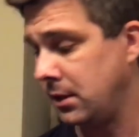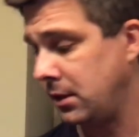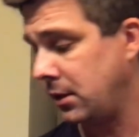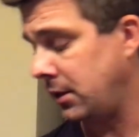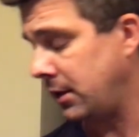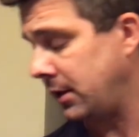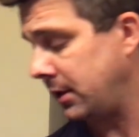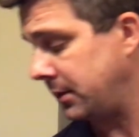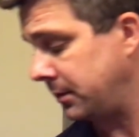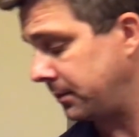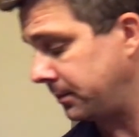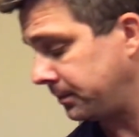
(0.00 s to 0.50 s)
All
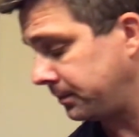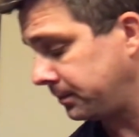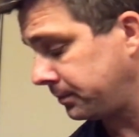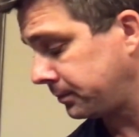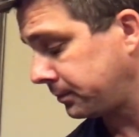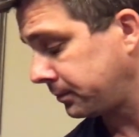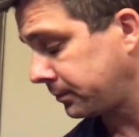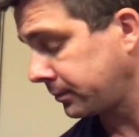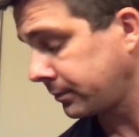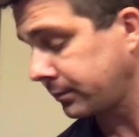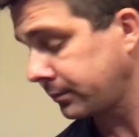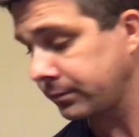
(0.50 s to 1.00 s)
right.
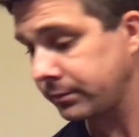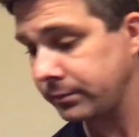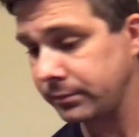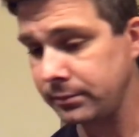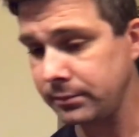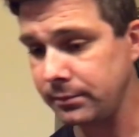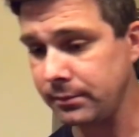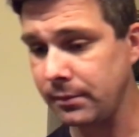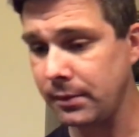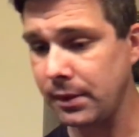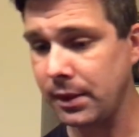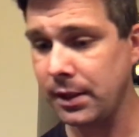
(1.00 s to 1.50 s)

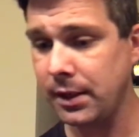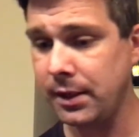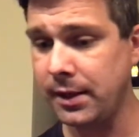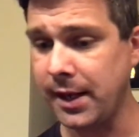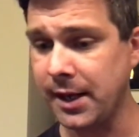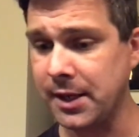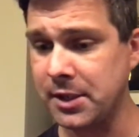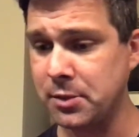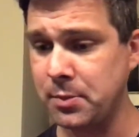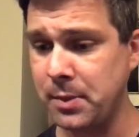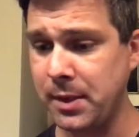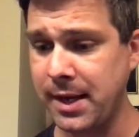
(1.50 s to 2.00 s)

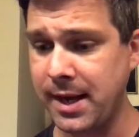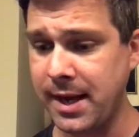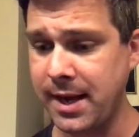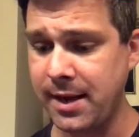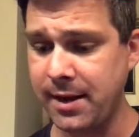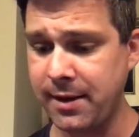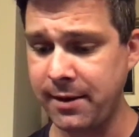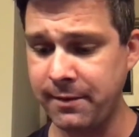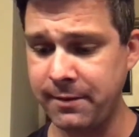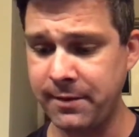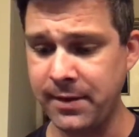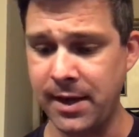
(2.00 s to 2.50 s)
Next we
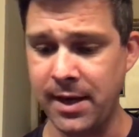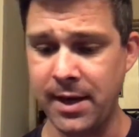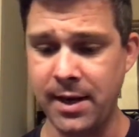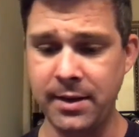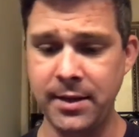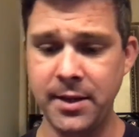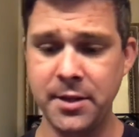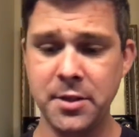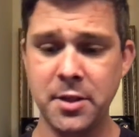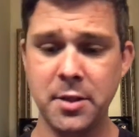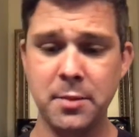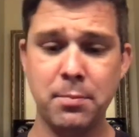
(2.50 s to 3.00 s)
have, uh, and
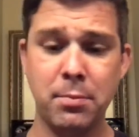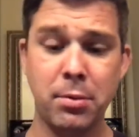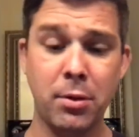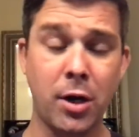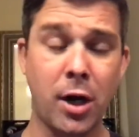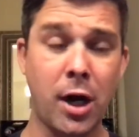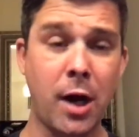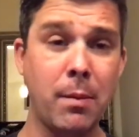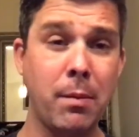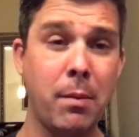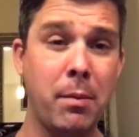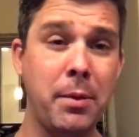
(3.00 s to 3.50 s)
this is
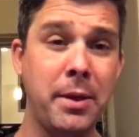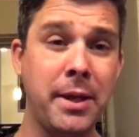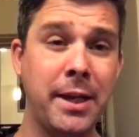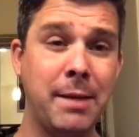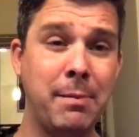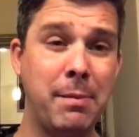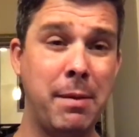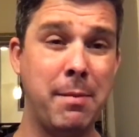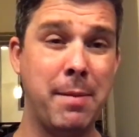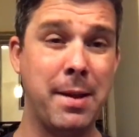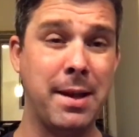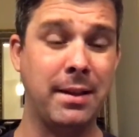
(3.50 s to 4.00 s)
probably going to
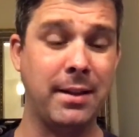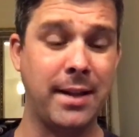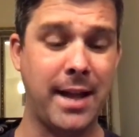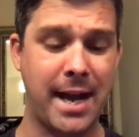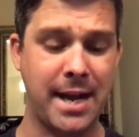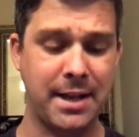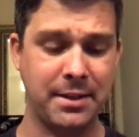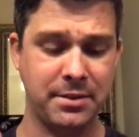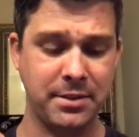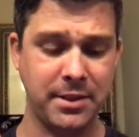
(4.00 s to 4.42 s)
be my last